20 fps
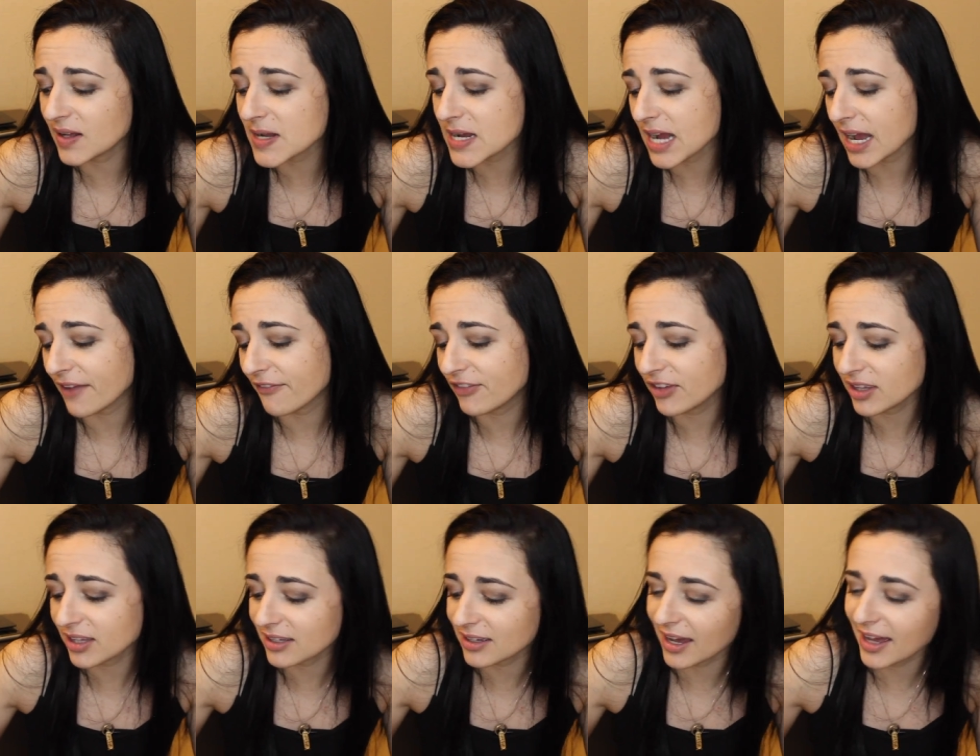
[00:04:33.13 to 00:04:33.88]
I
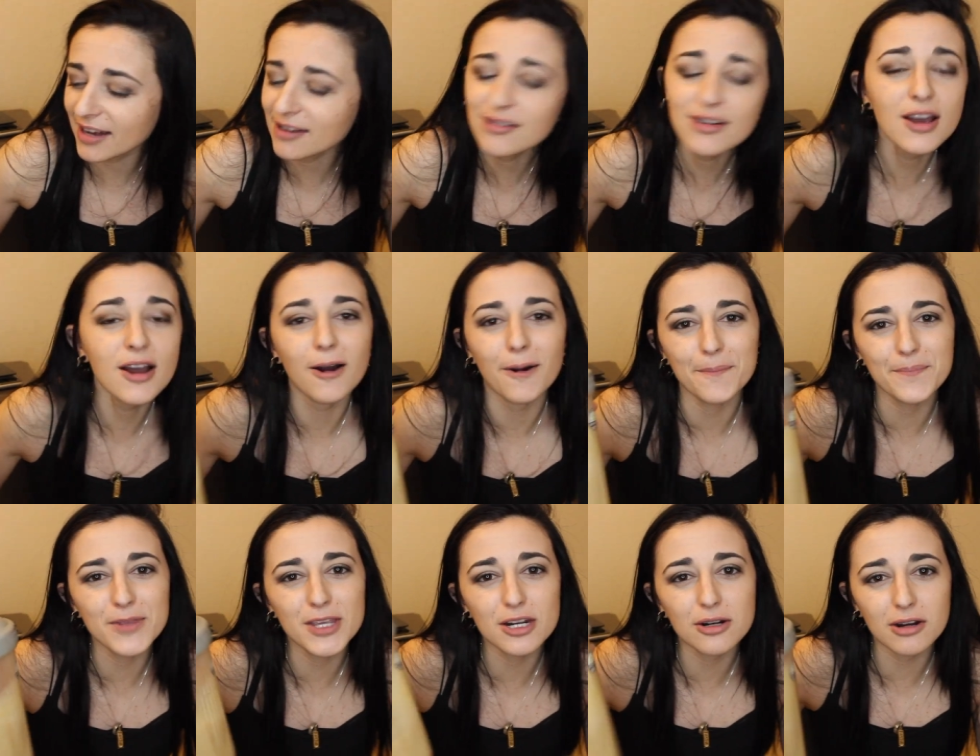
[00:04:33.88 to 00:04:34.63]
feel like, I don't
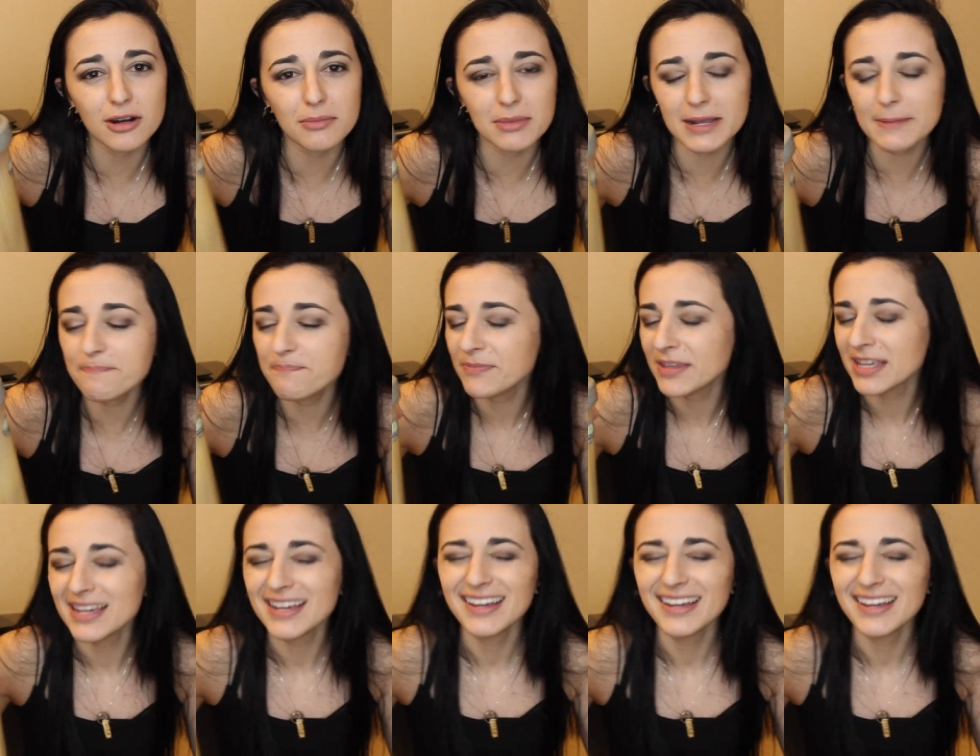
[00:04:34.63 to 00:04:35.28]
know, you know what I mean?